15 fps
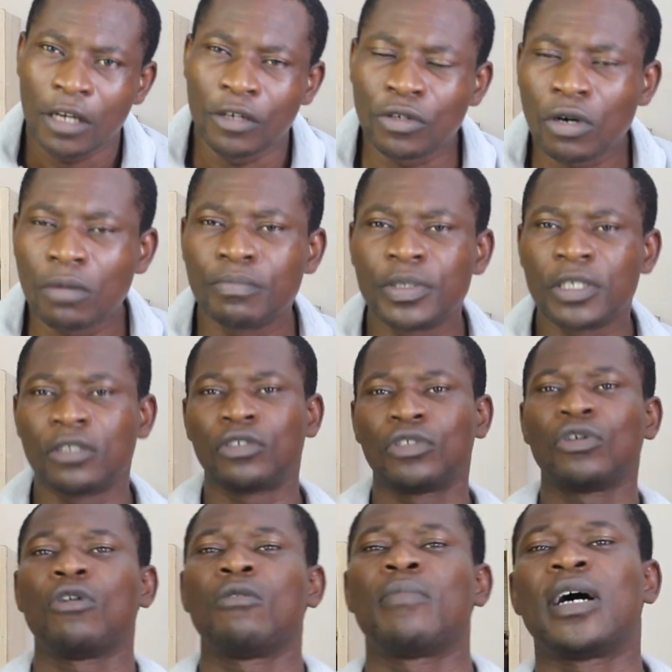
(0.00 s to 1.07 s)
Don't be
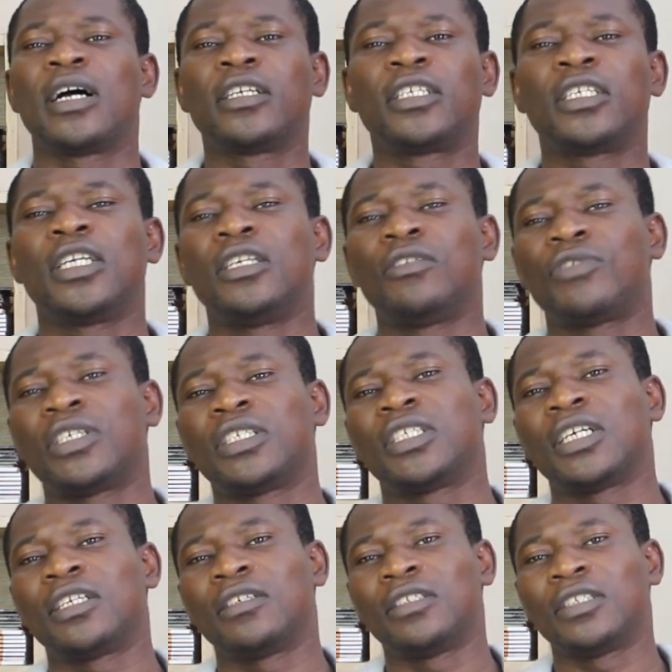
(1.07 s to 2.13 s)
so much
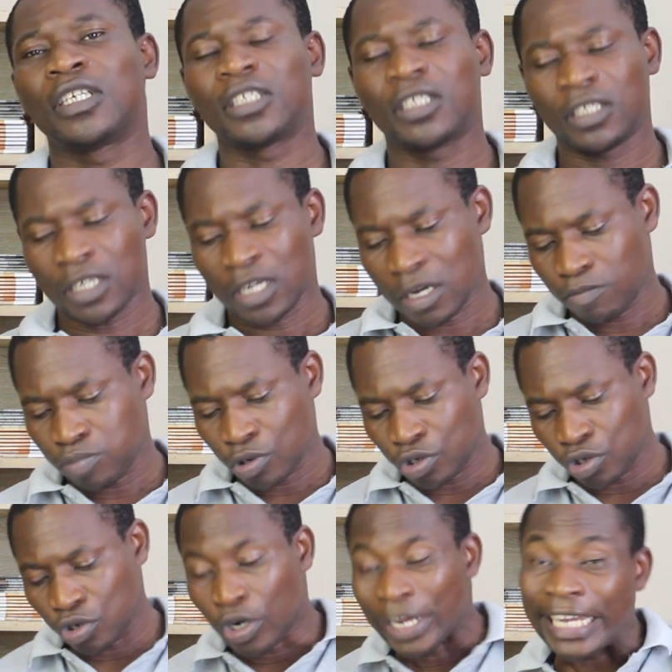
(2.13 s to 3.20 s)
interested in just
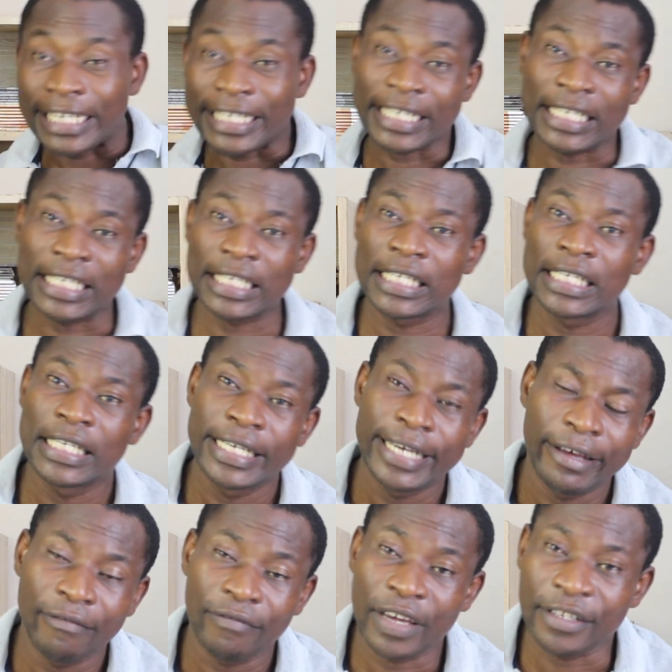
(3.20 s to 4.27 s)
putting your interests
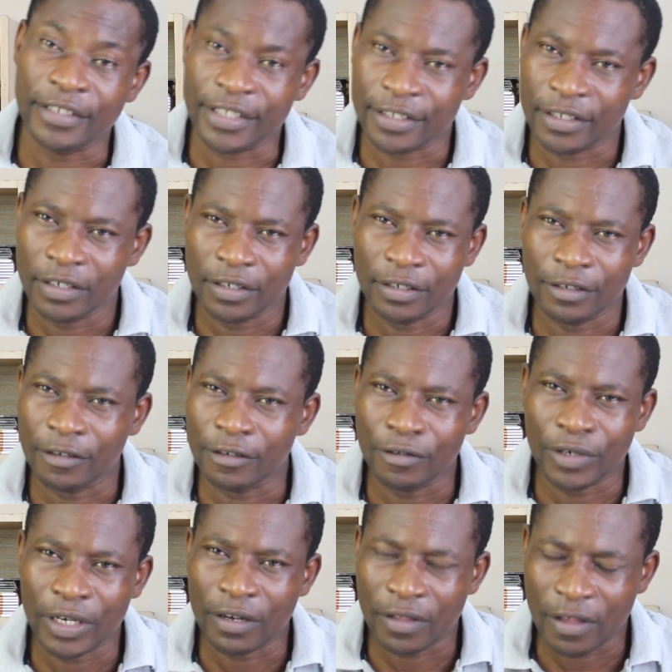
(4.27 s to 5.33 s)
first. You don't
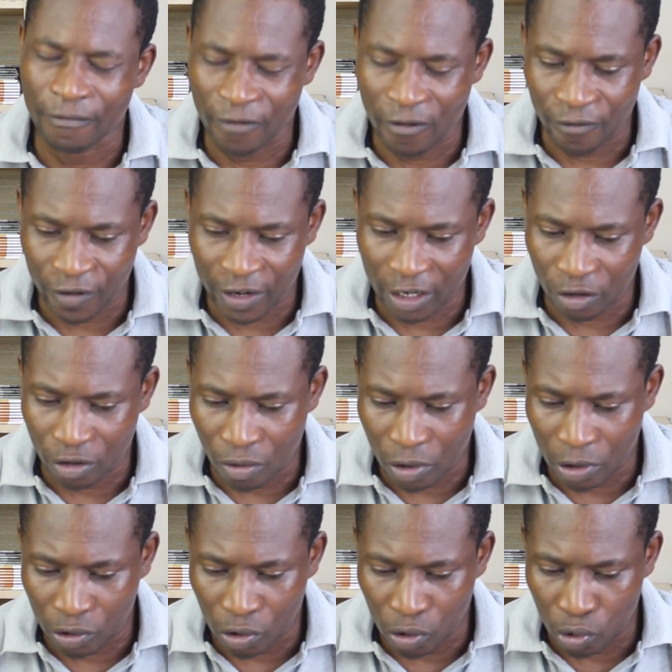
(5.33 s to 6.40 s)
do anything for free. You don't
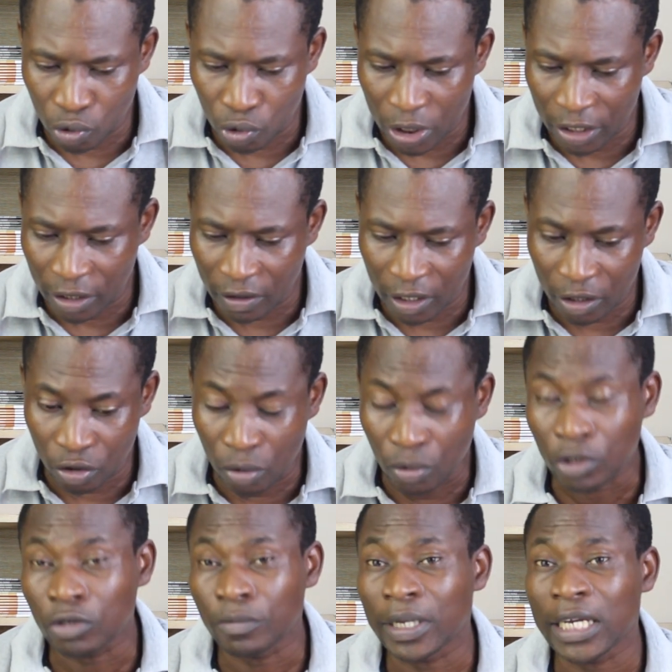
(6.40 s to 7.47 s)
want to lose anything. You don't
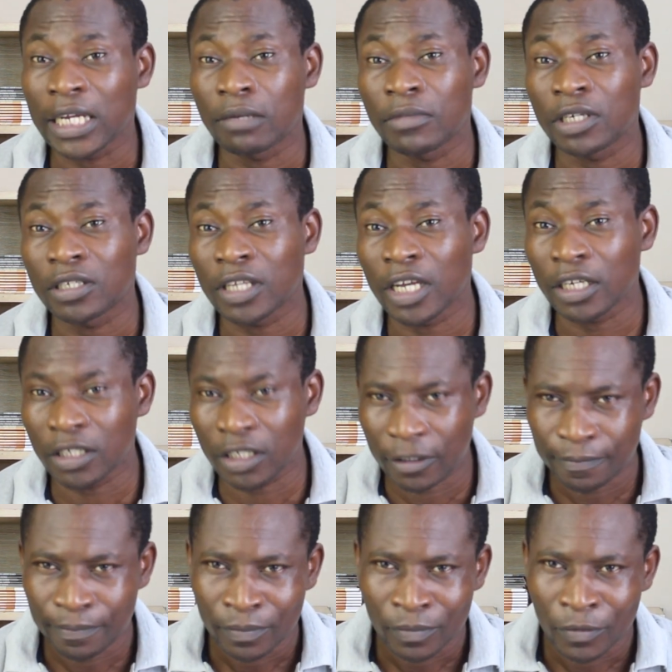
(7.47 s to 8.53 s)
want to make any mistake.
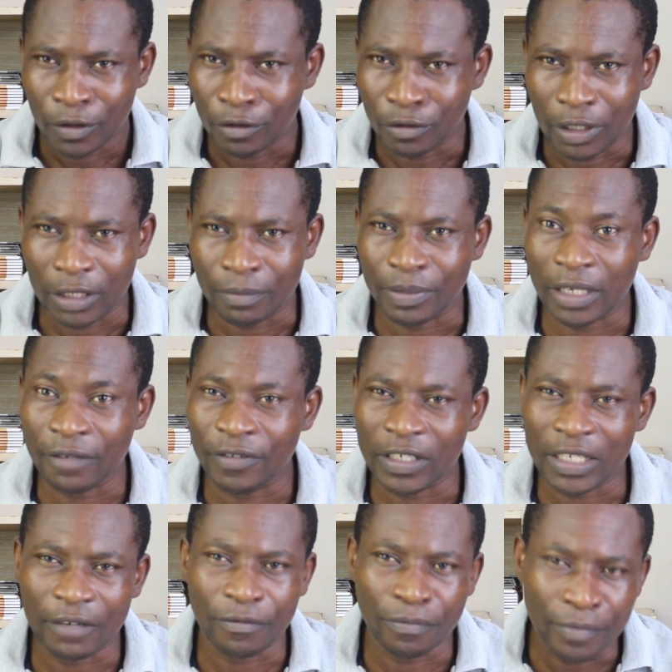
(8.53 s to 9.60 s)
You are the perfect.
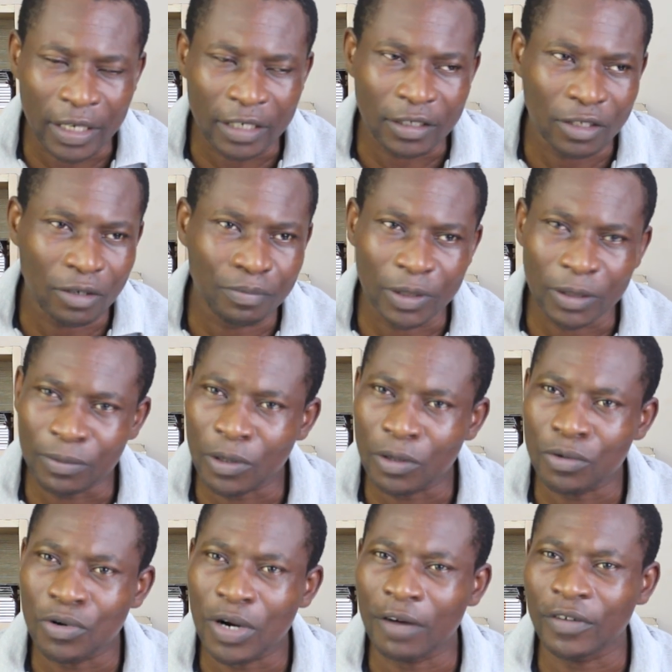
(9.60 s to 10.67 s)
I've met some people
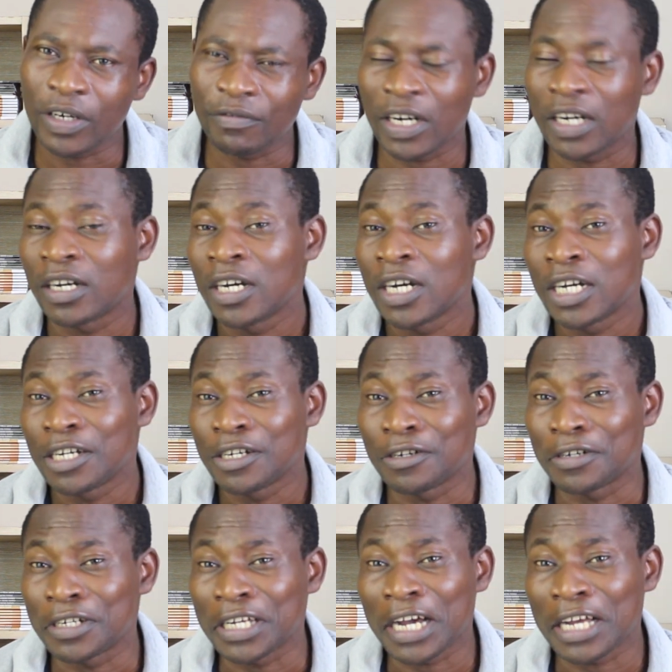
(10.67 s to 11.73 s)
who have ever, you
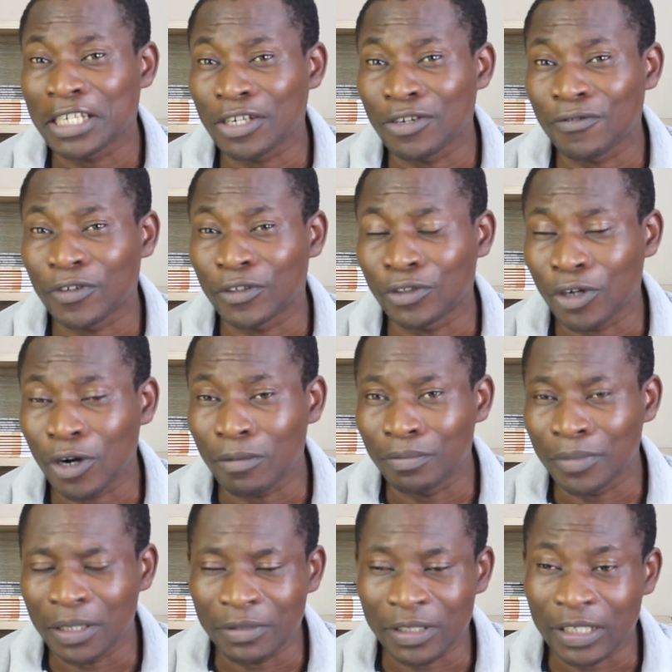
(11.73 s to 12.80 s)
know, they ask you for a job,
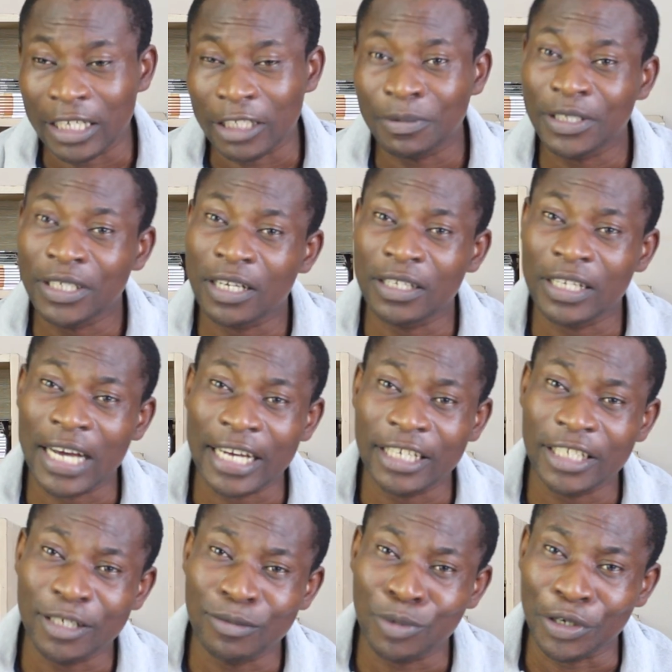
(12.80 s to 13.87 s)
maybe especially the
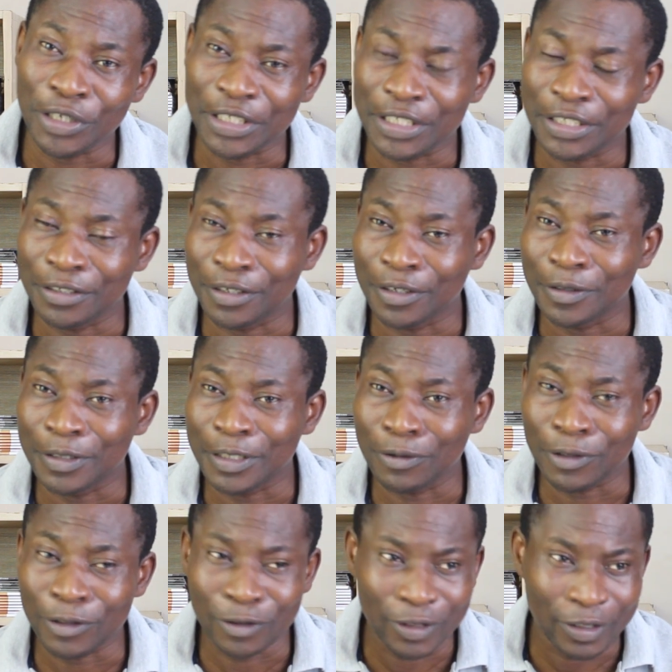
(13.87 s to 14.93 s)
IT boys, you know, they
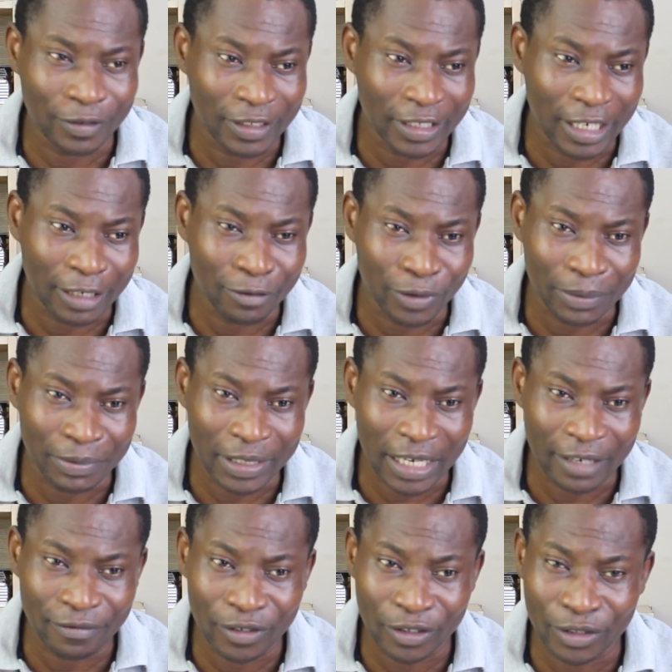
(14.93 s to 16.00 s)
want to design a
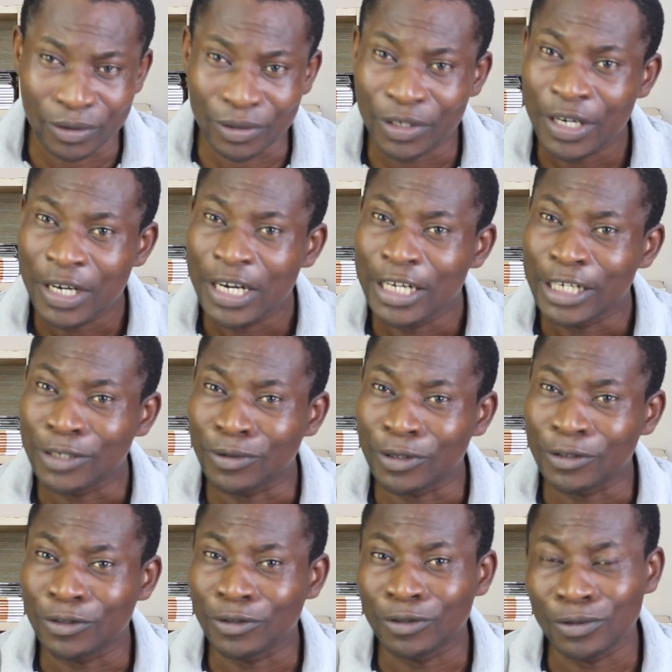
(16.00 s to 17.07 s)
website for you. They
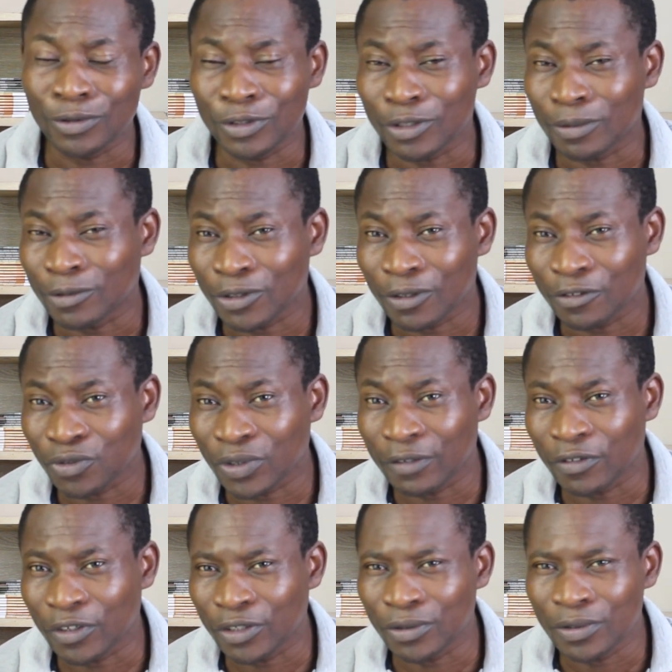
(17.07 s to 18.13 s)
want to do some software
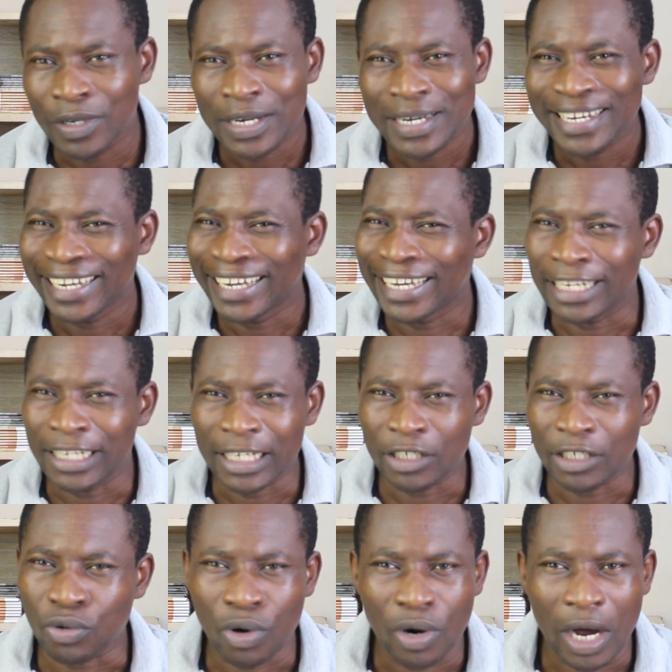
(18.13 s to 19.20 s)
for you. And
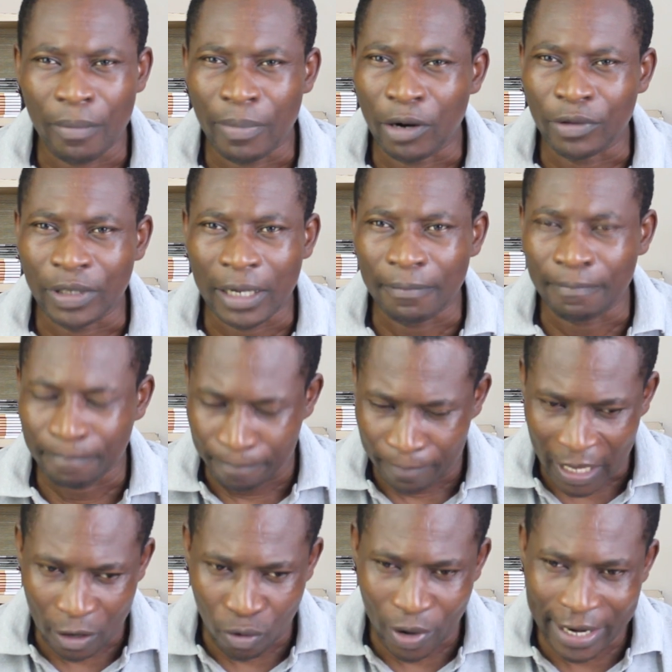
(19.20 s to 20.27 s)
all about them.
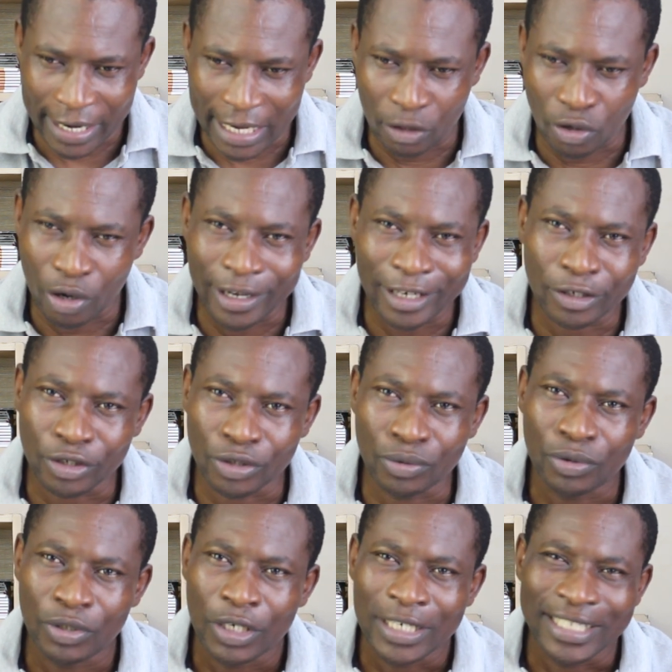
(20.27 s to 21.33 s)
And when they are talking to
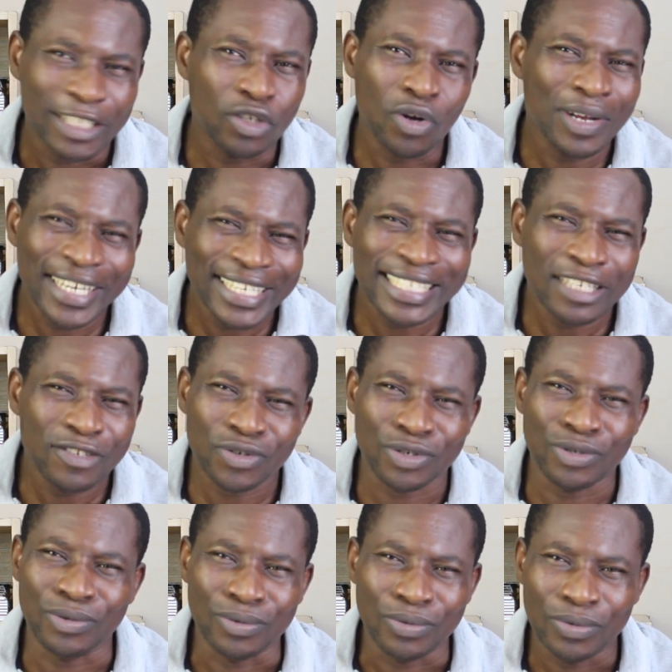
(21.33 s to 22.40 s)
you, they don't listen to
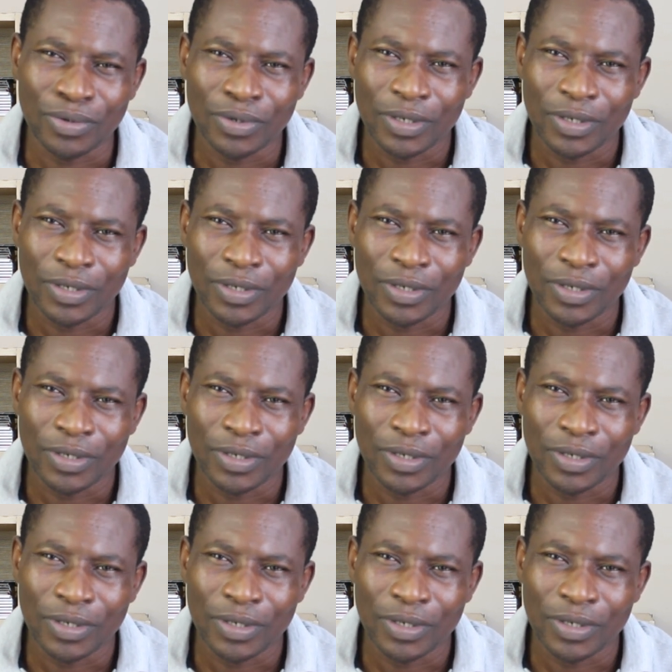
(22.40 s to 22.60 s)
you.